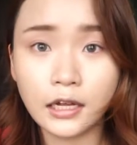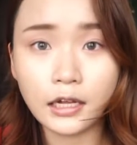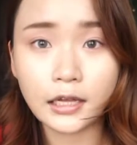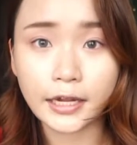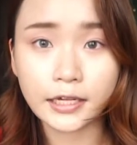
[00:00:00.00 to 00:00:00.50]

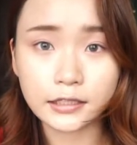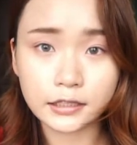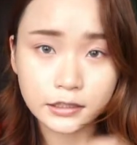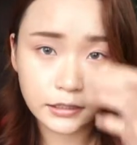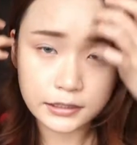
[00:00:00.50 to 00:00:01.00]
like
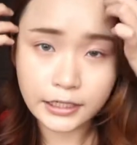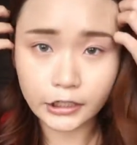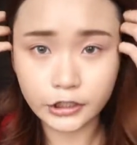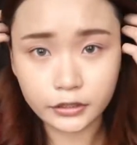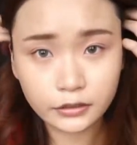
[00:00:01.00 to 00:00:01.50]
a
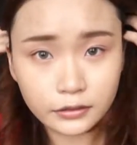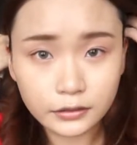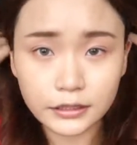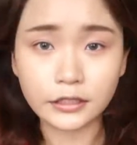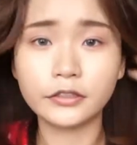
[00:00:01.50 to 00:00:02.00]
natural sort